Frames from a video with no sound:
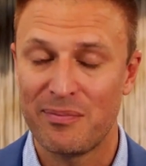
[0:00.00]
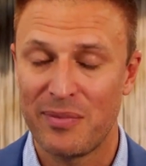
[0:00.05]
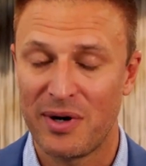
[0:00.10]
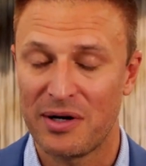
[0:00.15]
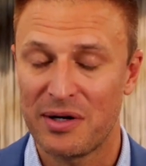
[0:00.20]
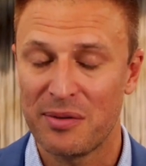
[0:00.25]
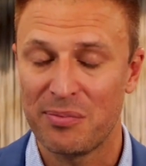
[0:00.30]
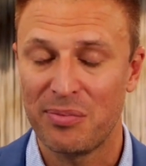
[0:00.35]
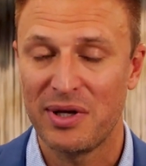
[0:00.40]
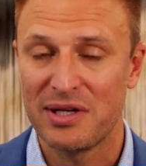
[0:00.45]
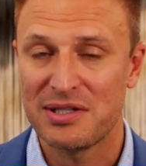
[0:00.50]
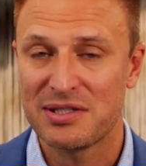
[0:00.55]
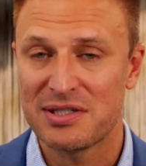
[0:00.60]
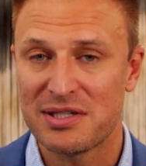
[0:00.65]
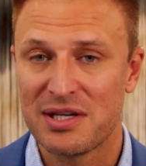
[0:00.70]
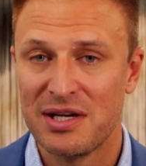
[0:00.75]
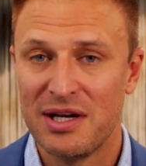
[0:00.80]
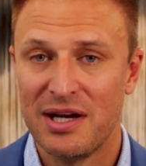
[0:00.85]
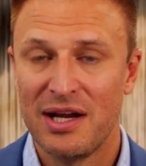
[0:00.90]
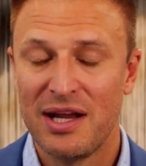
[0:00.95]
marketplace
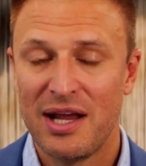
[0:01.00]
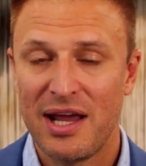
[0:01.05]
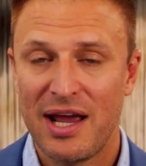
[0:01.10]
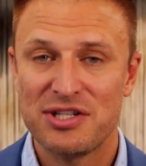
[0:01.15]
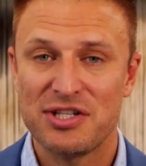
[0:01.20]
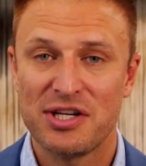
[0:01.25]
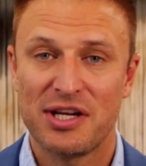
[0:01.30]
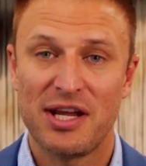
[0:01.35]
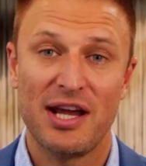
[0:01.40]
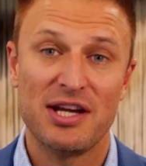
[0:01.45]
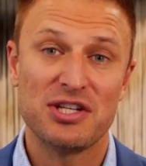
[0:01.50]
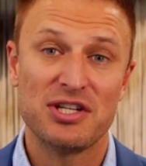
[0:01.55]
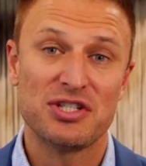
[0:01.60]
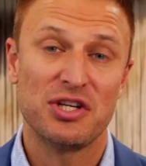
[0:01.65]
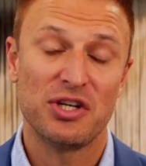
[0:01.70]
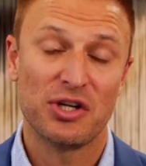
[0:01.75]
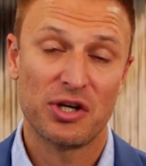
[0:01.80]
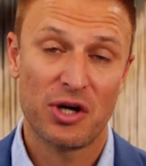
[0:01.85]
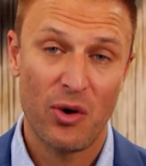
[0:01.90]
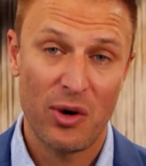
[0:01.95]
education.
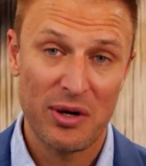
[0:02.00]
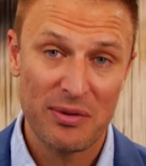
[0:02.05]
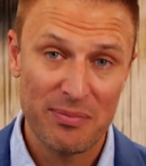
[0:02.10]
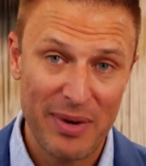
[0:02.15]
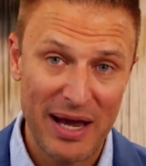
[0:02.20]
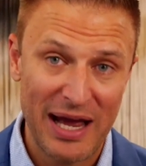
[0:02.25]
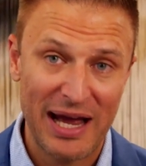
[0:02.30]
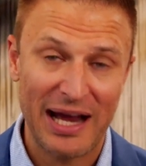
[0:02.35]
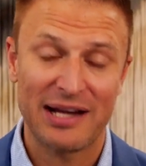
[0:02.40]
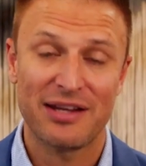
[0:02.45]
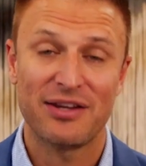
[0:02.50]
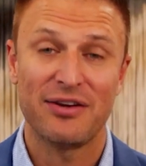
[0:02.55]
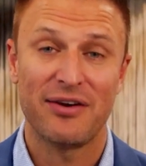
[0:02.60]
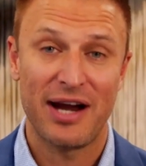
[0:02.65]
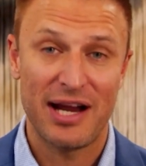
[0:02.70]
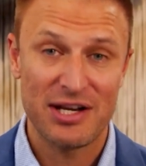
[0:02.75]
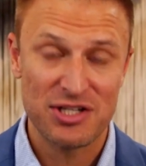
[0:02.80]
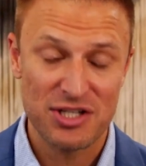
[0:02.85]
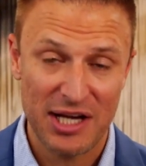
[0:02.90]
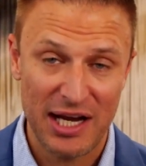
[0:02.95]
You're going back. You're
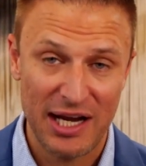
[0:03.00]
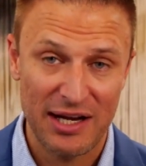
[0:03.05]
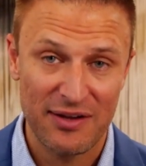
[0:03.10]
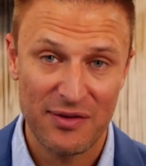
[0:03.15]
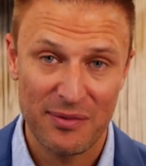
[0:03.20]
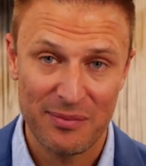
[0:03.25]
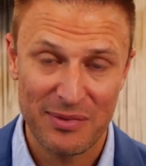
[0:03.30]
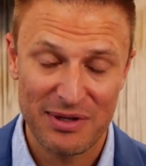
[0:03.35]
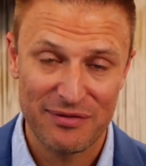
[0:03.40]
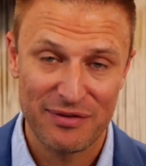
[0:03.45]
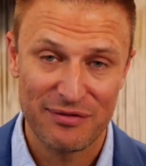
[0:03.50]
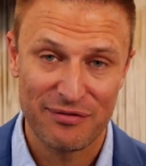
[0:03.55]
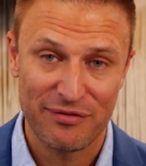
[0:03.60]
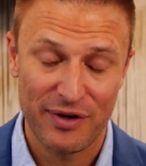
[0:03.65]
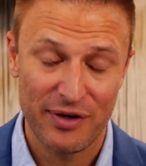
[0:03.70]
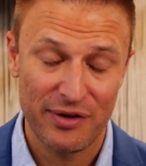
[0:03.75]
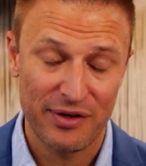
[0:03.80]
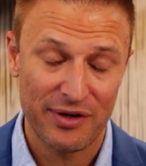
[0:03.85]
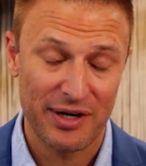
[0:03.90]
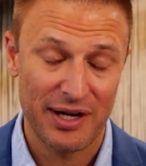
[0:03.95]
educating them even
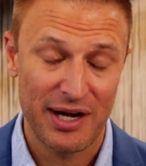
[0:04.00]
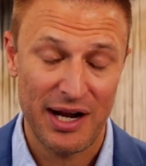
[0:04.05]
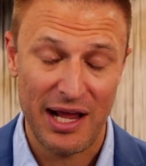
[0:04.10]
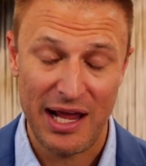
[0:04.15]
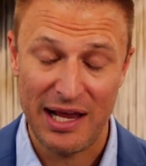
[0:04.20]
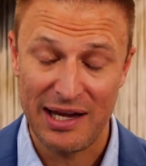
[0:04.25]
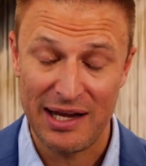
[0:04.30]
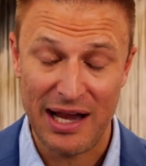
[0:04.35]
further. And